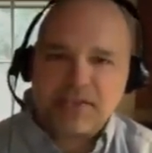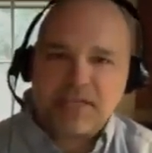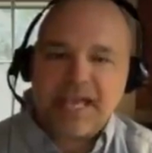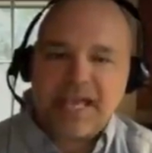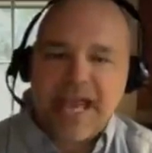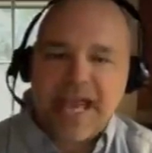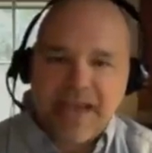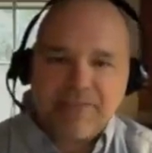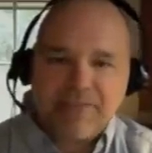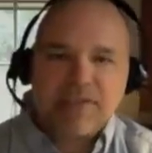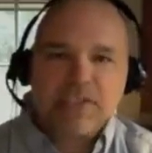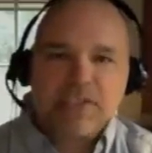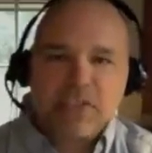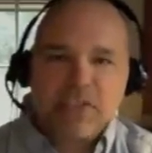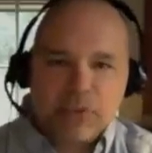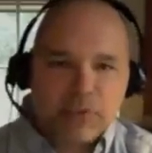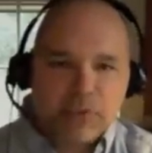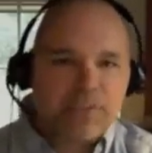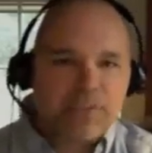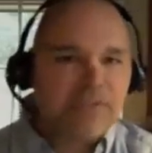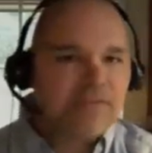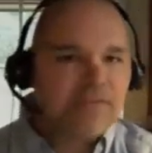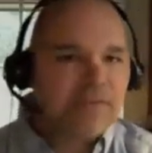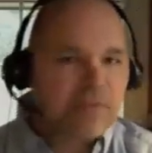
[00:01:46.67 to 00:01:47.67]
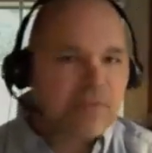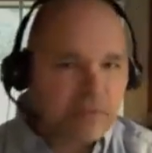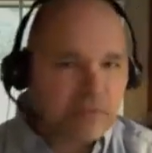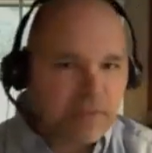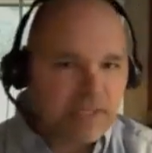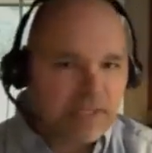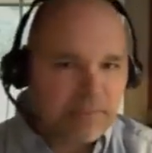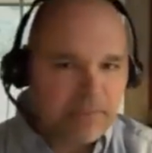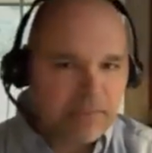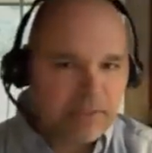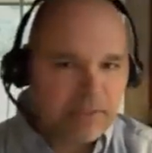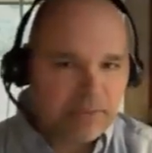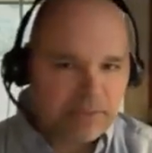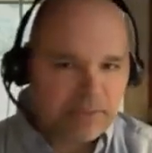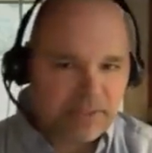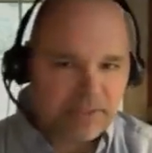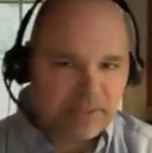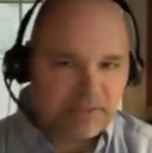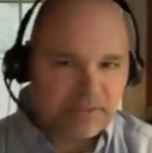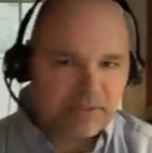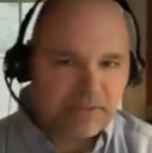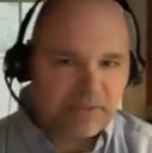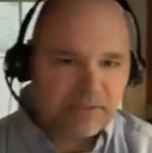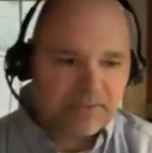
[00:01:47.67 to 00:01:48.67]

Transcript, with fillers: I have a degree of credibility.